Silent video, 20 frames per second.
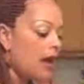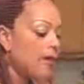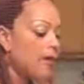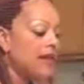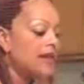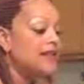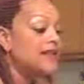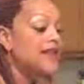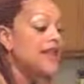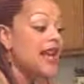
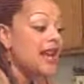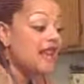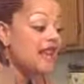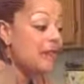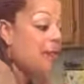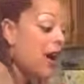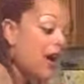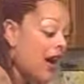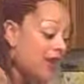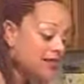instead
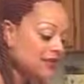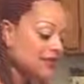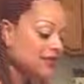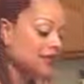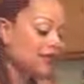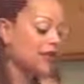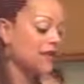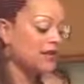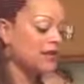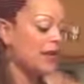of pasta,
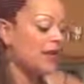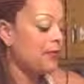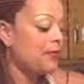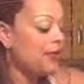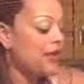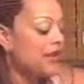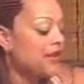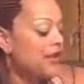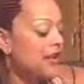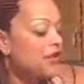for example,
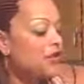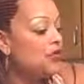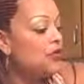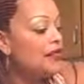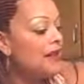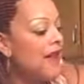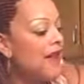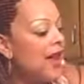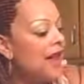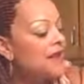they said you
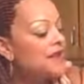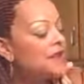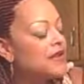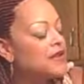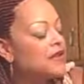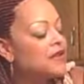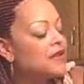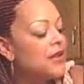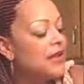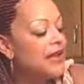
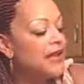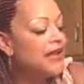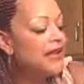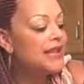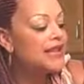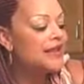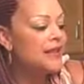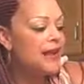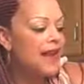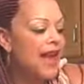can
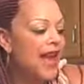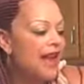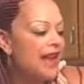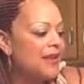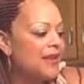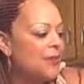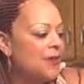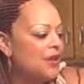eat spaghetti,